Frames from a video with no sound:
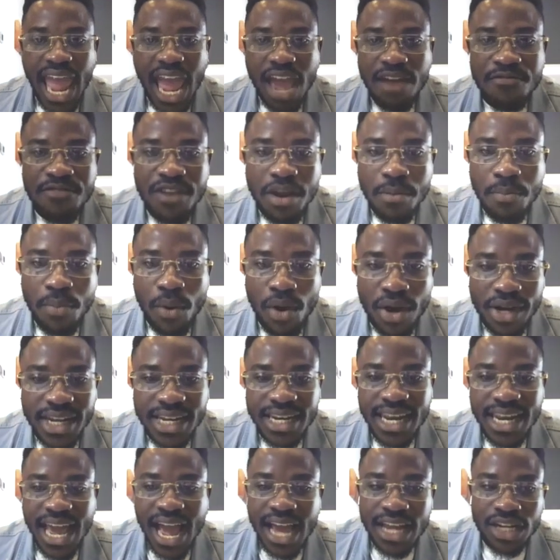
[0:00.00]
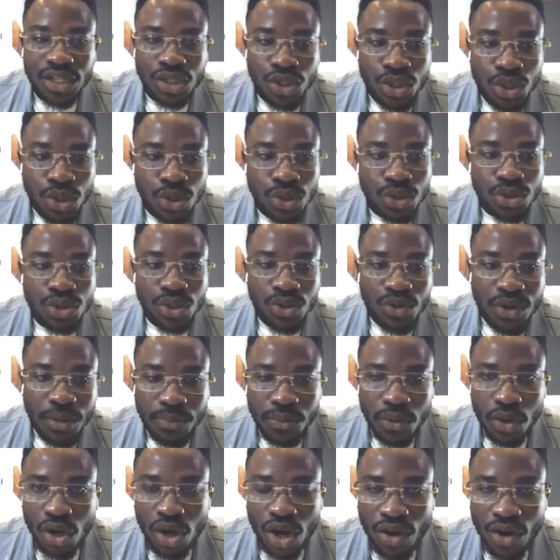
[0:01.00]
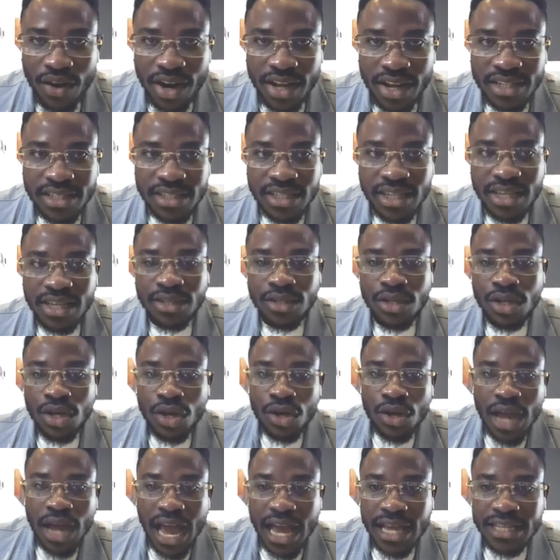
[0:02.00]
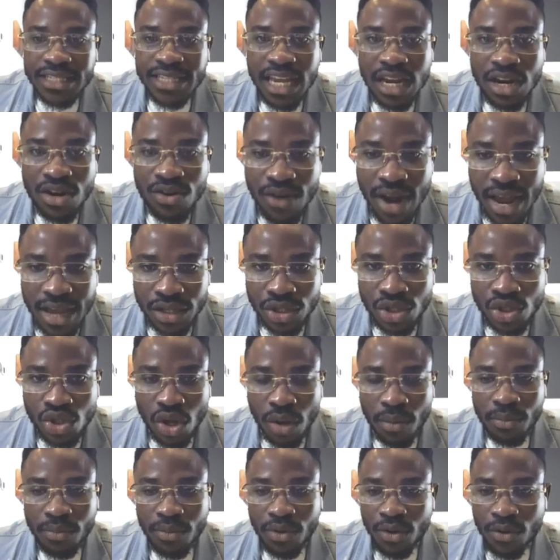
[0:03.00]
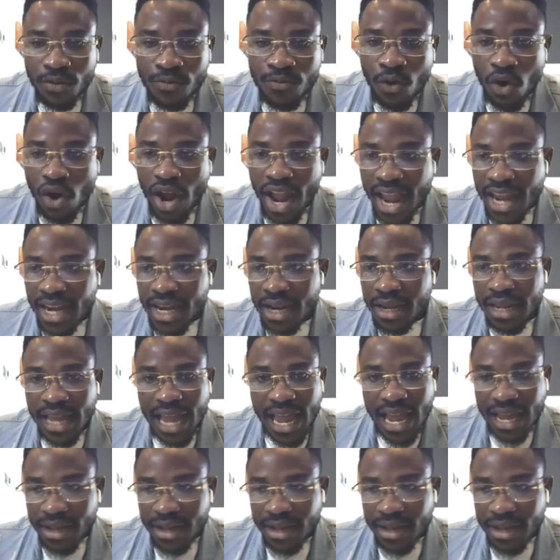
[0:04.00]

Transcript: Everybody that had used cryptocurrency as a ransom for any,